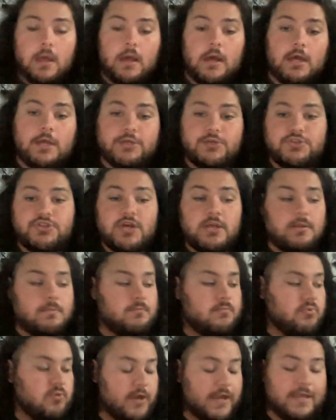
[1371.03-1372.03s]
You saw
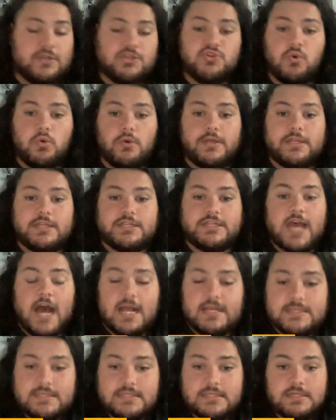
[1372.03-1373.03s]
them bring in Dorian
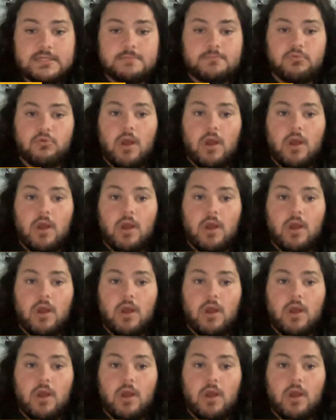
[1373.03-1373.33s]
Johnson,